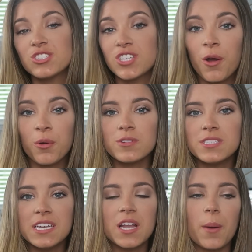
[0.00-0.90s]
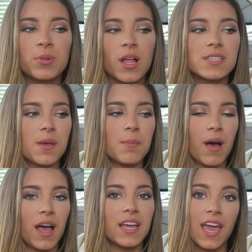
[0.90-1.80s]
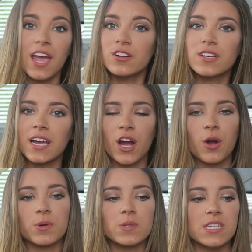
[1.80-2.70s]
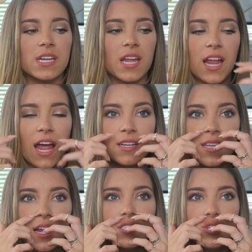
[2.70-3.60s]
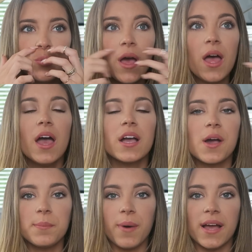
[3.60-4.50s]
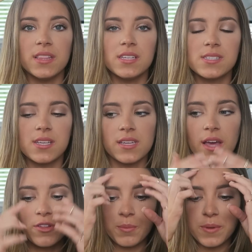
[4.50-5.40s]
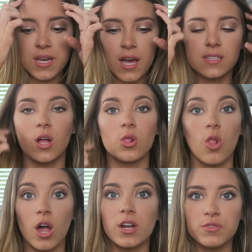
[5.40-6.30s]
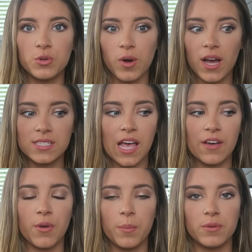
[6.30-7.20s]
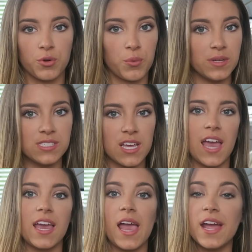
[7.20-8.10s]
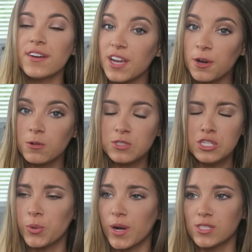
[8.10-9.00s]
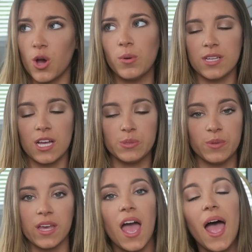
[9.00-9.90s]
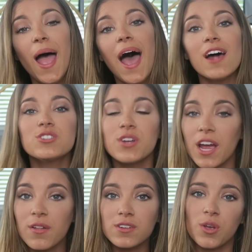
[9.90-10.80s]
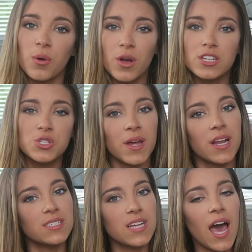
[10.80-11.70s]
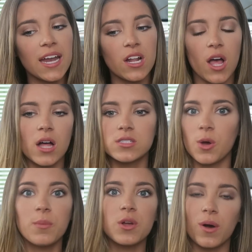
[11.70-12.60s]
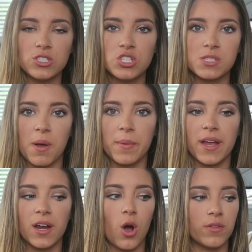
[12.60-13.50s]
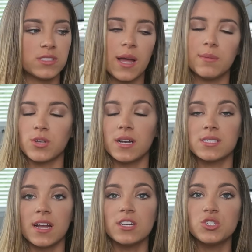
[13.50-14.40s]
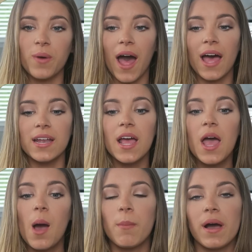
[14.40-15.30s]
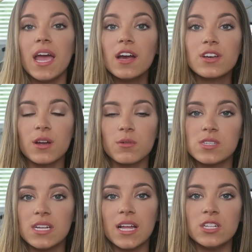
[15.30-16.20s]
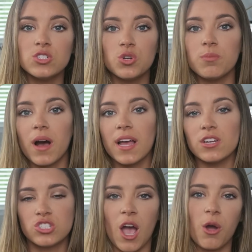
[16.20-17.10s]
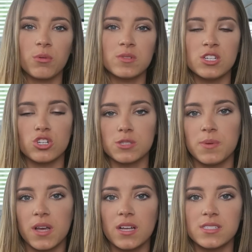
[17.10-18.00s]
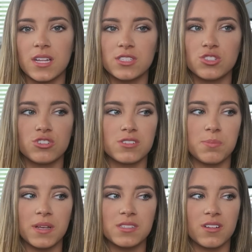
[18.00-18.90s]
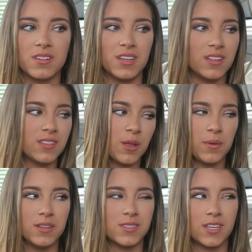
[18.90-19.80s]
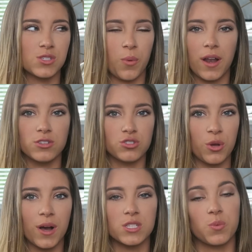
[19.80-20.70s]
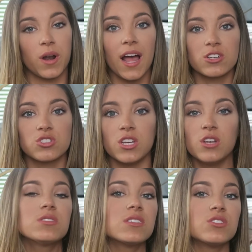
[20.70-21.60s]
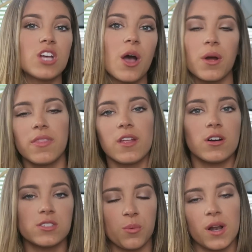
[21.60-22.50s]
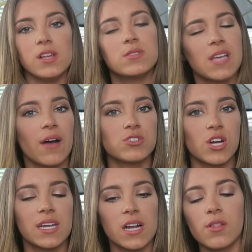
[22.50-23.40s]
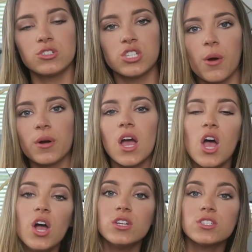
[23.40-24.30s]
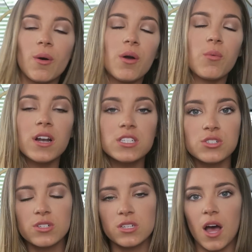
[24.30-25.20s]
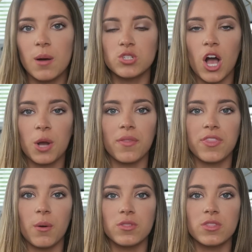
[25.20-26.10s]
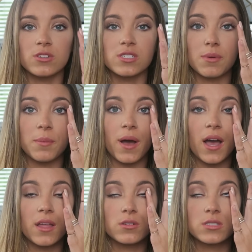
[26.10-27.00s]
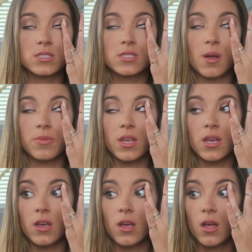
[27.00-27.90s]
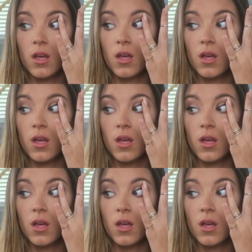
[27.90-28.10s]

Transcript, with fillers: shower routine plus my hair care routine and I decided to combine these together because a lot of you guys have been requesting a hair care routine. You guys always ask me like, how does your hair look so good? Do you get it dyed? Uh, so many questions about my hair all the time. So I decided to add my hair care routine into my shower routine just because that's just basically the easiest way to show you guys what I actually use in the shower and then also what I use after I get out of the shower. So I wanted to um, talk about that with, there's something in my eye, there's something